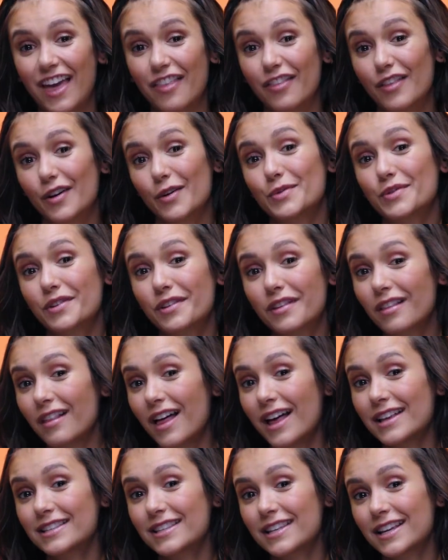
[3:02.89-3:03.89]
And those are the
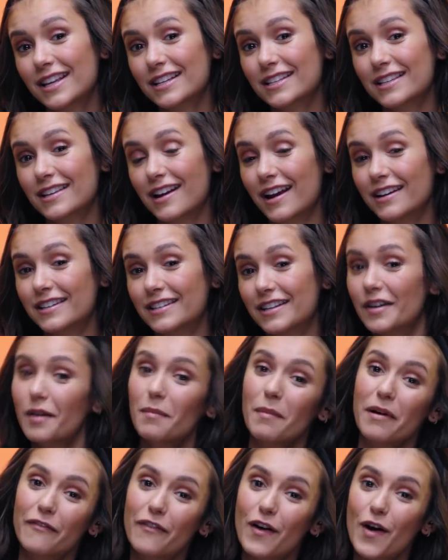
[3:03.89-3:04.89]
last things that I did on my